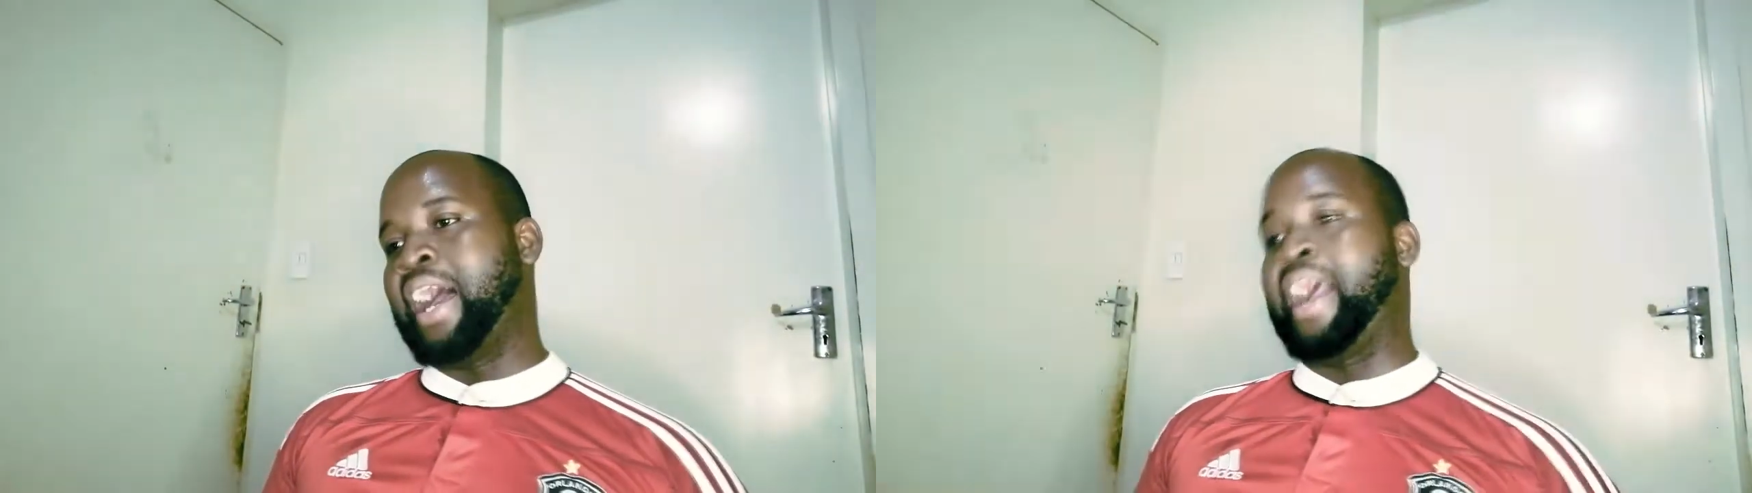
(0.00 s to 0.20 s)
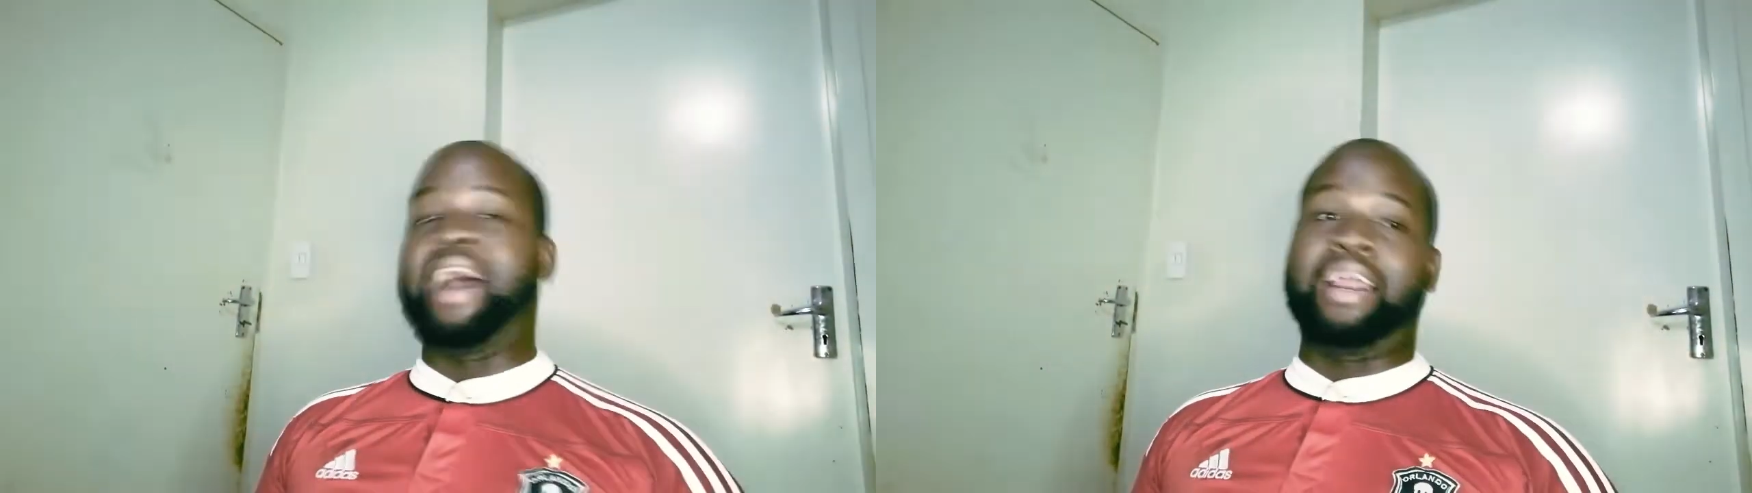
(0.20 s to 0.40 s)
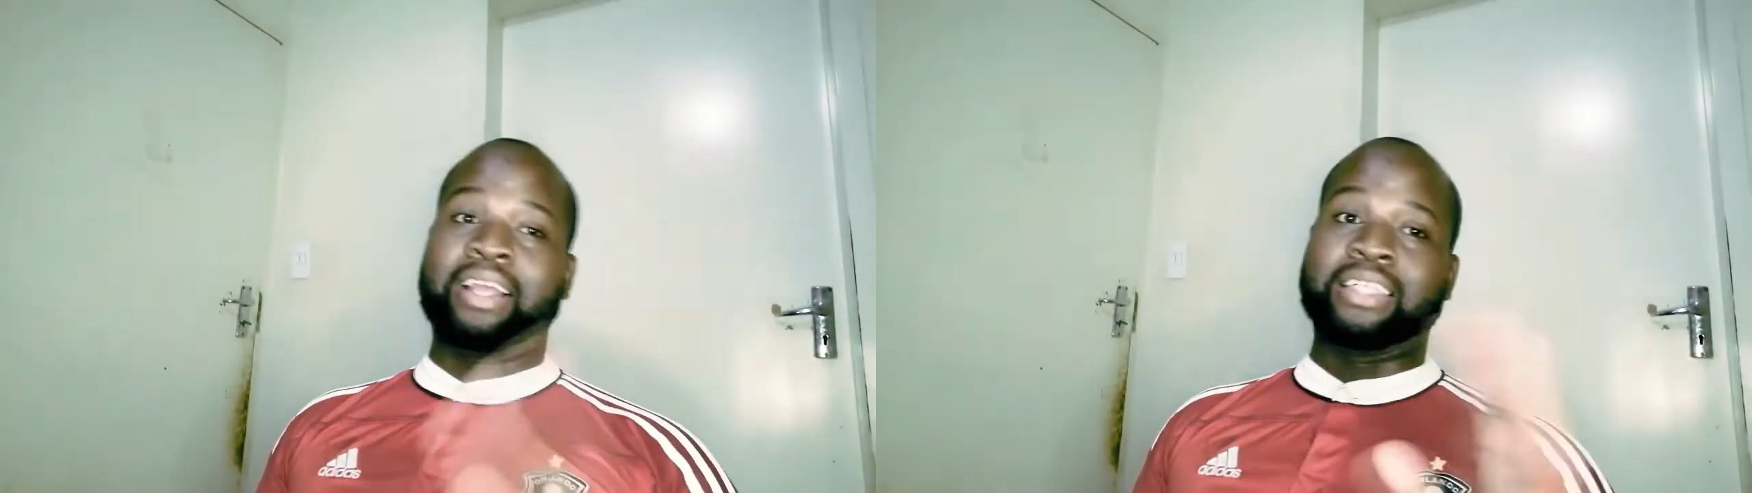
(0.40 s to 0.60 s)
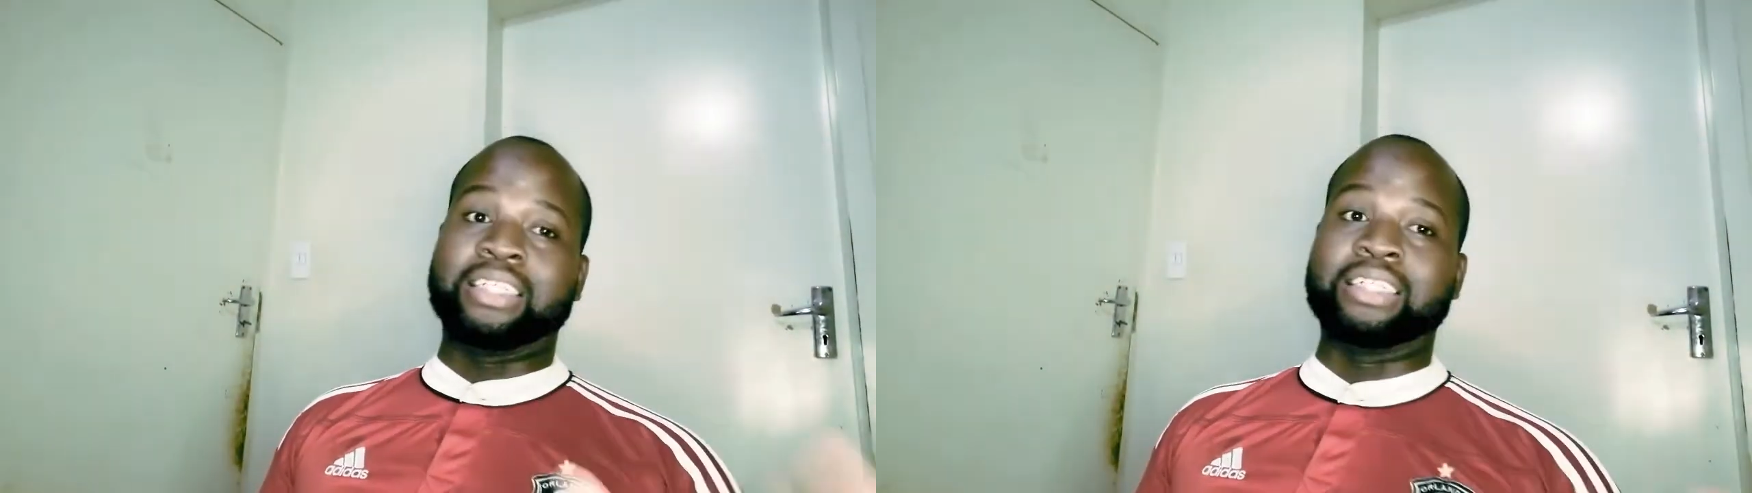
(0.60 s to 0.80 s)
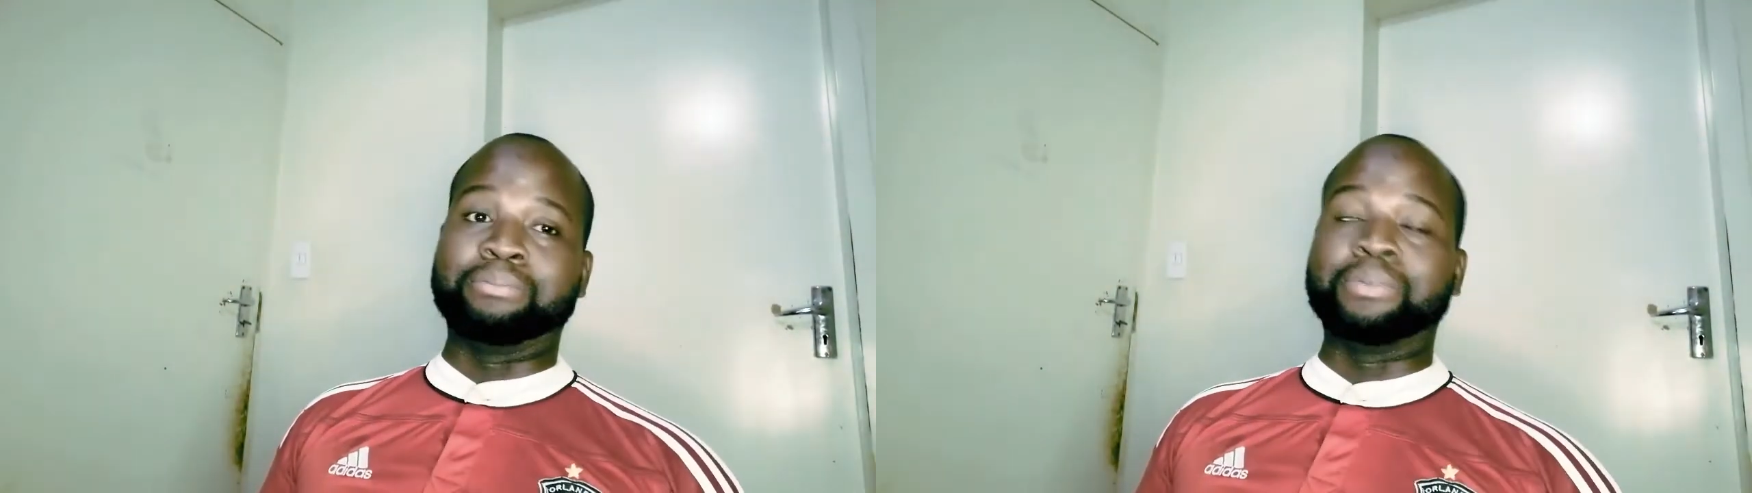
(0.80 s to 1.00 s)
Angarka
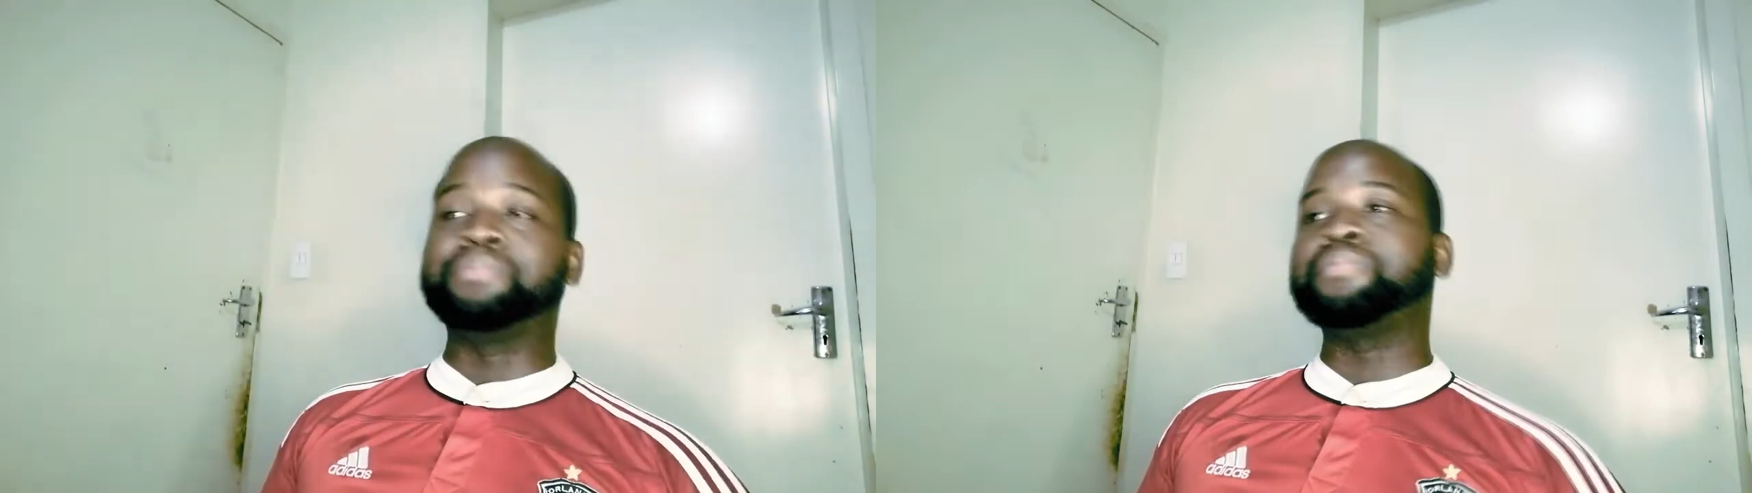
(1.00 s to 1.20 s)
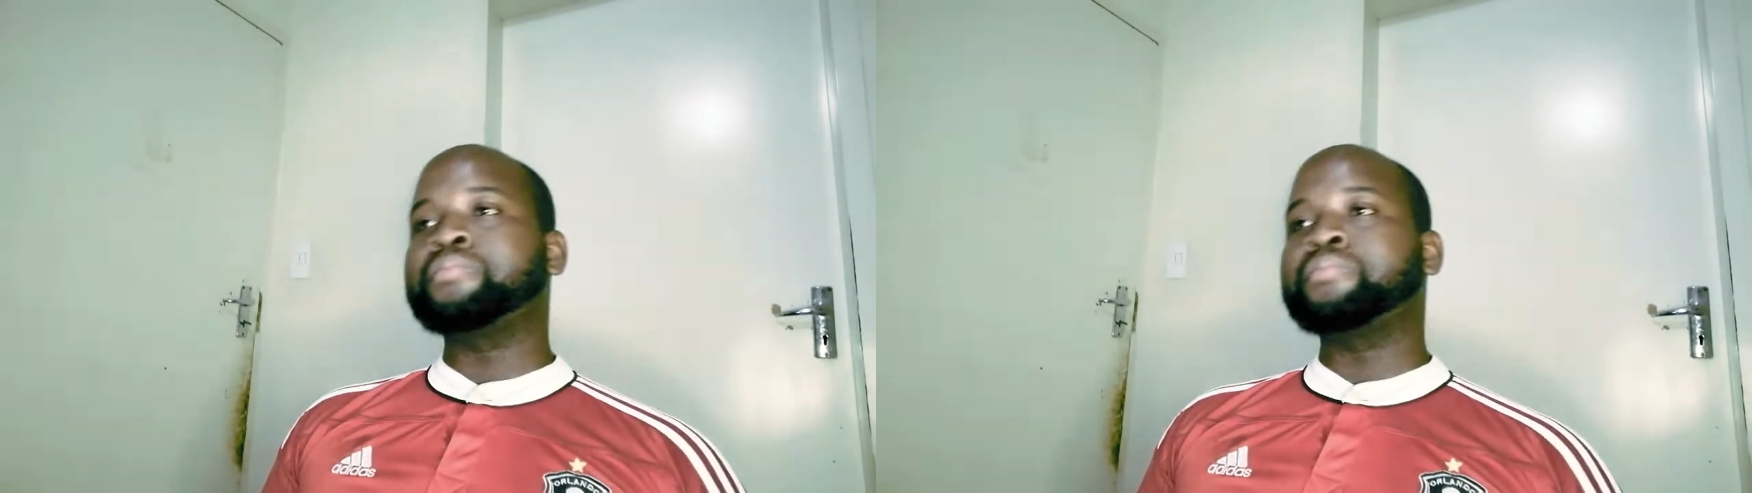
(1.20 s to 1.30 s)
team.